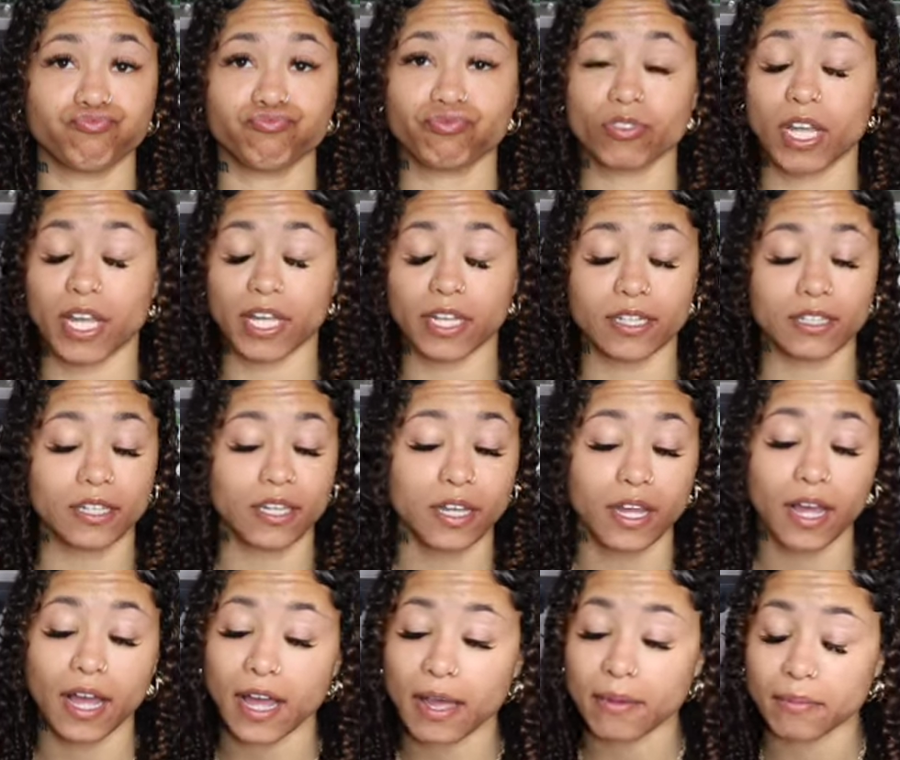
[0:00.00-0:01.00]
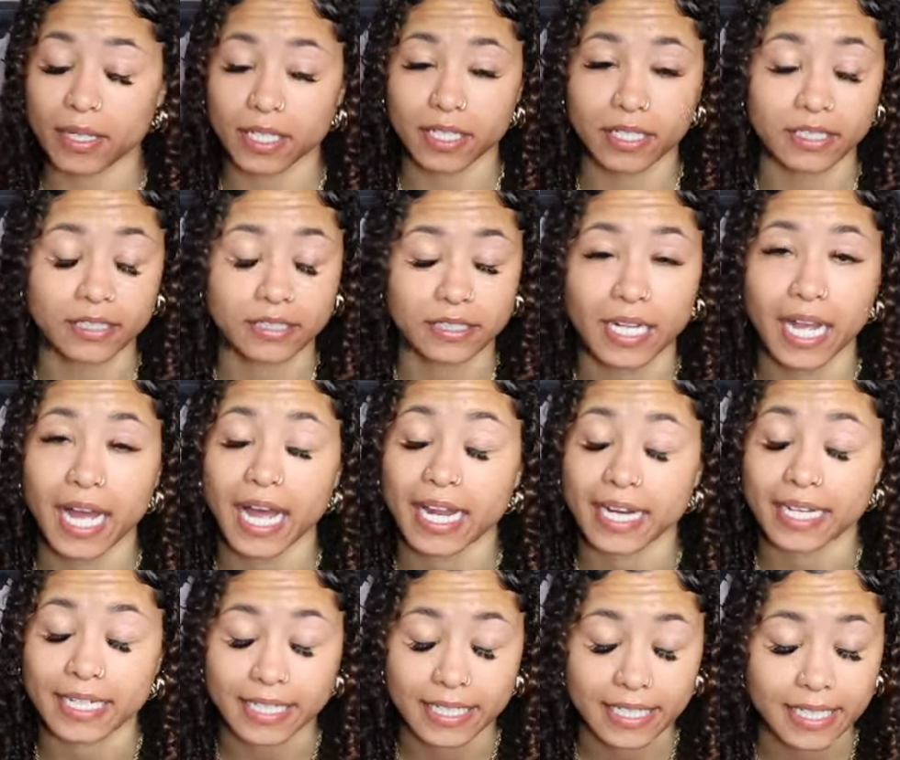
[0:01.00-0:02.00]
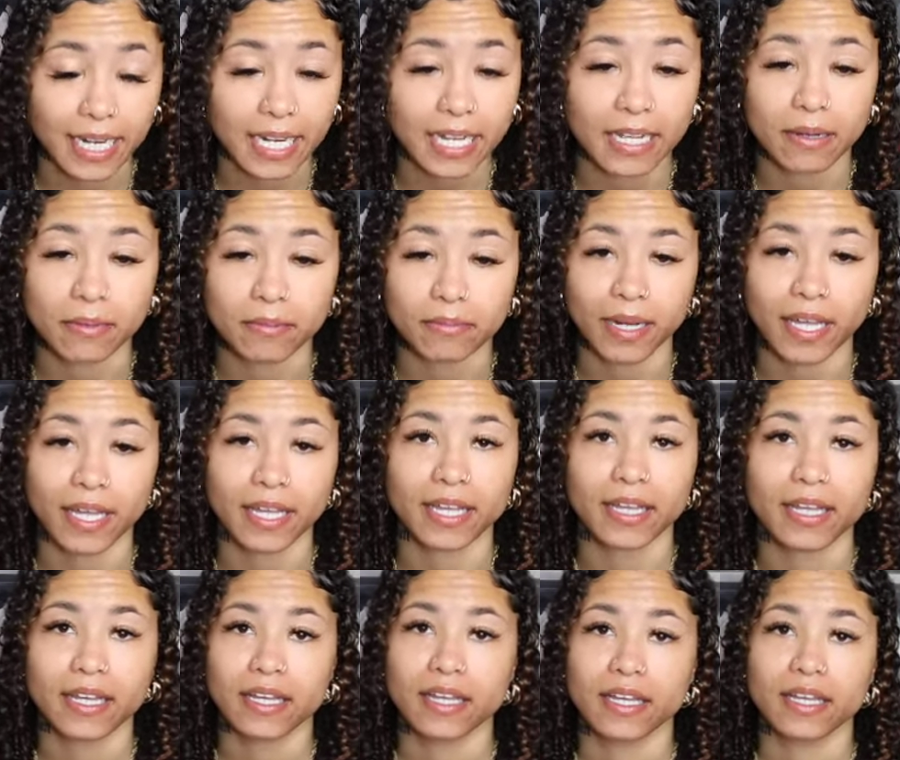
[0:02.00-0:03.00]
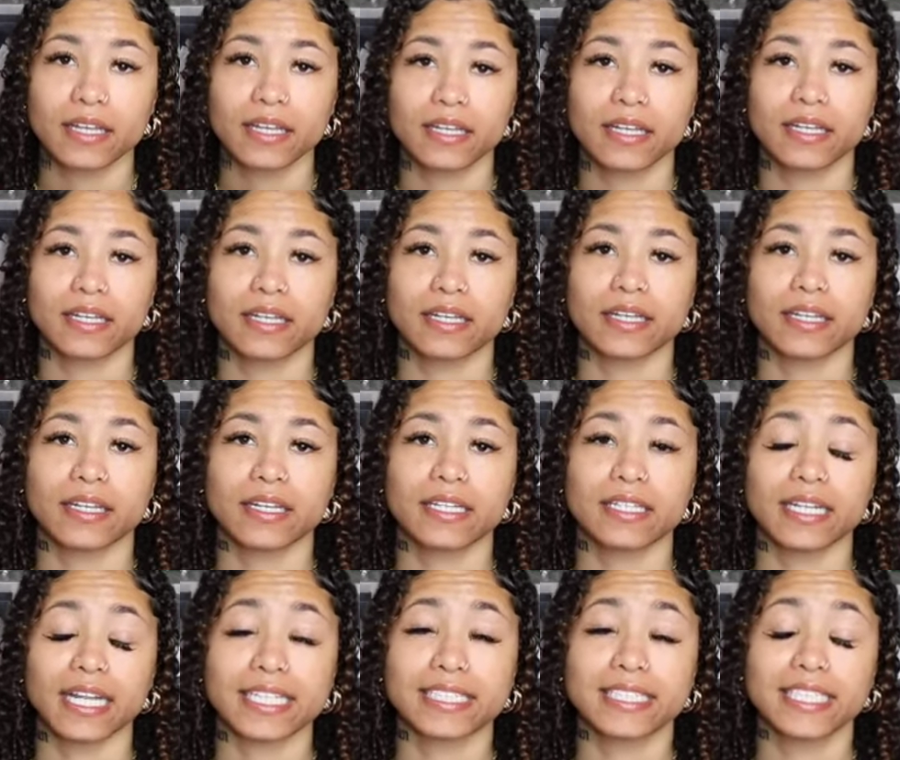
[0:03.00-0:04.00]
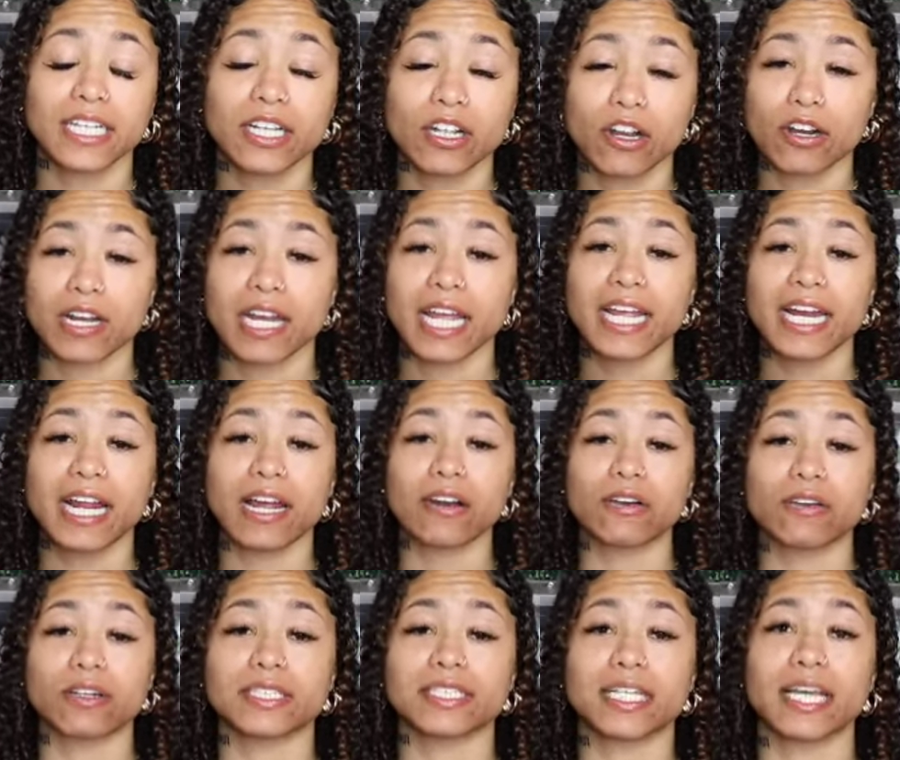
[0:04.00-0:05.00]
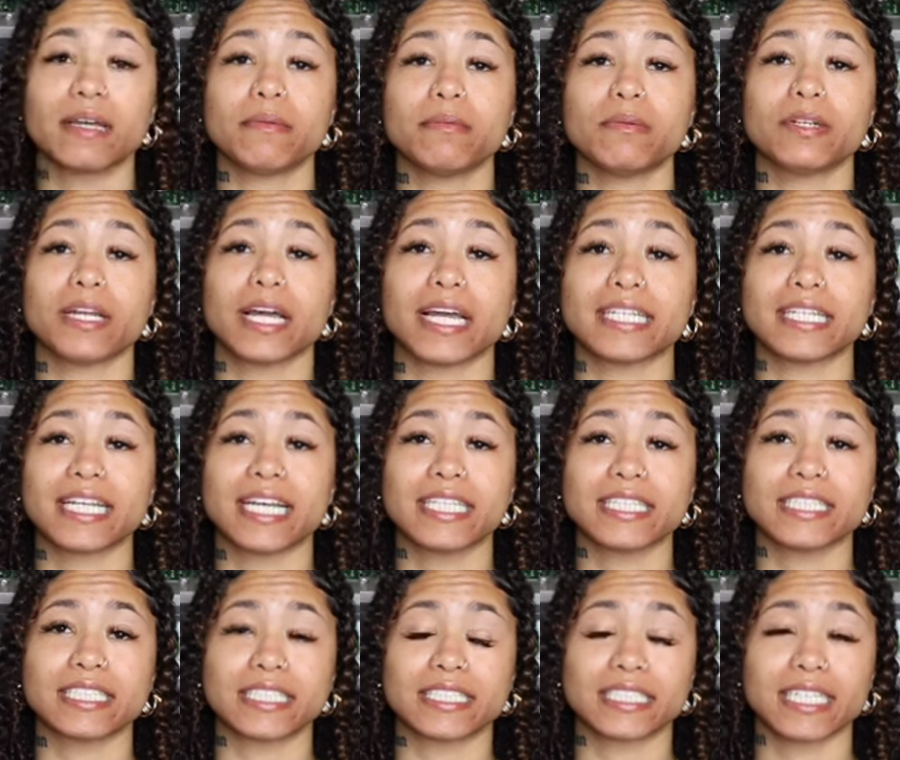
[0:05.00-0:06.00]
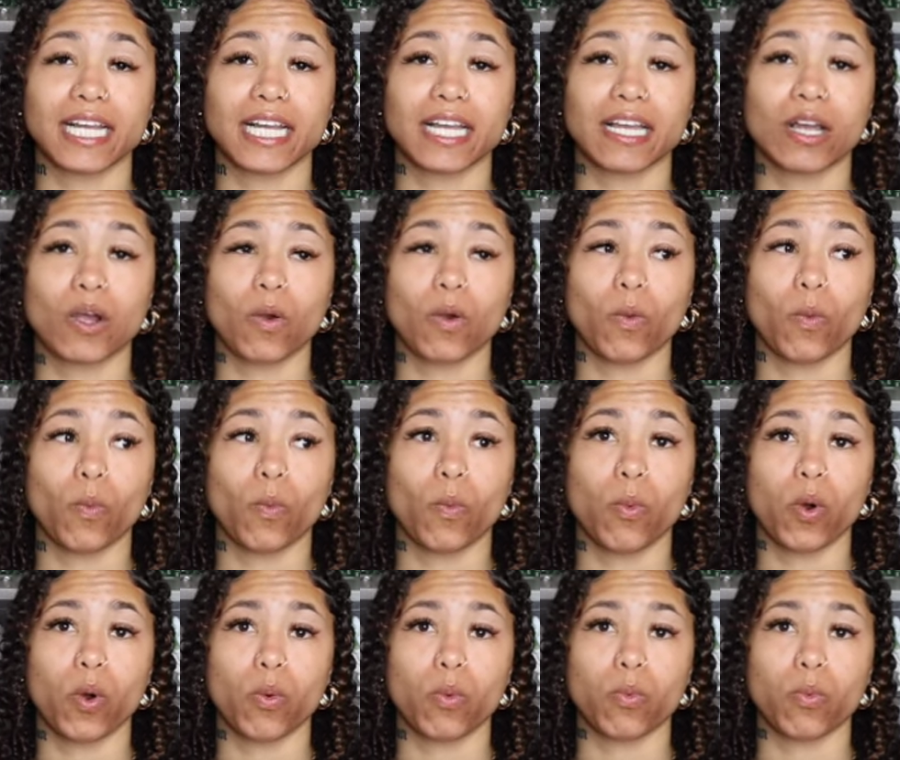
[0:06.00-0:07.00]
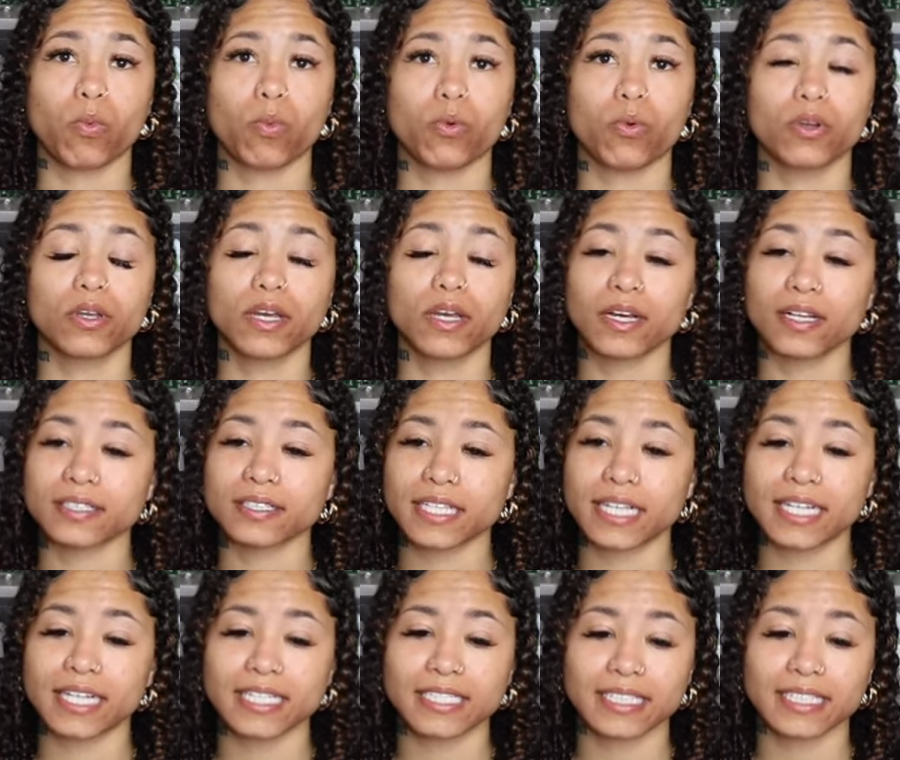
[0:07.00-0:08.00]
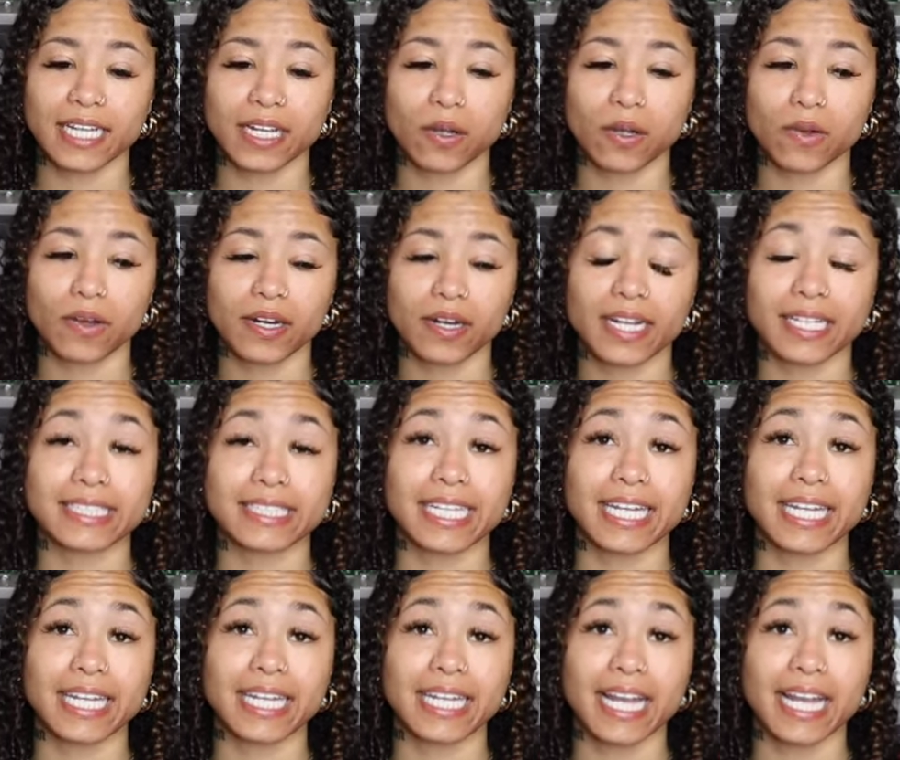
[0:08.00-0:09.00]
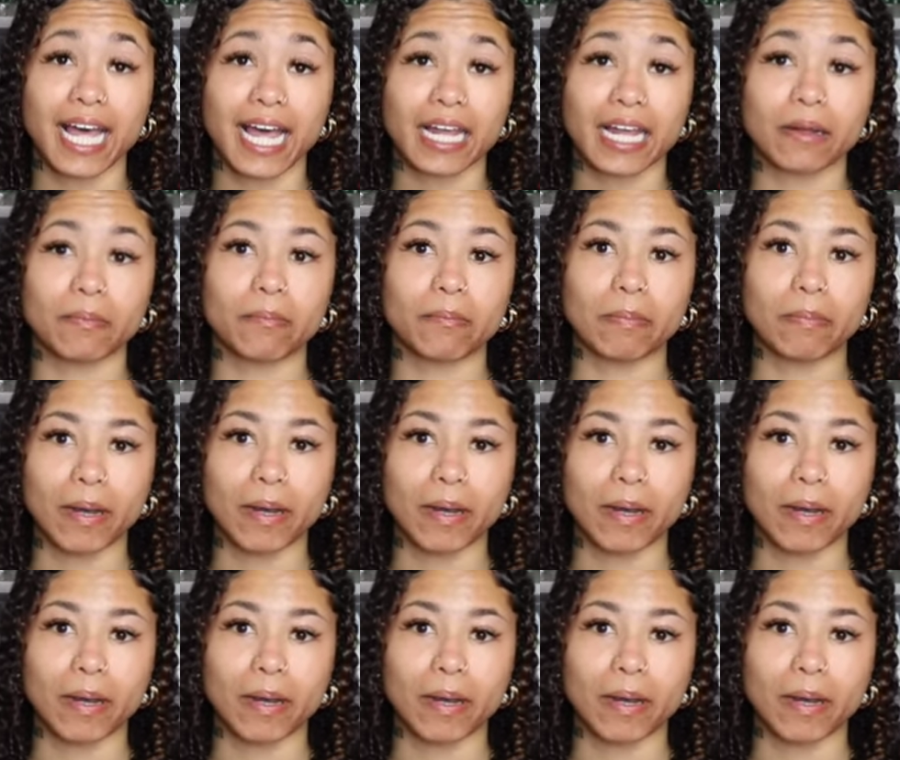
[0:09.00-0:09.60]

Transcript: like, I mean, god damn. Like seeing her lay down on a table, like, that's just, like, whoa. You know what I'm saying? It's, like, that's a lot of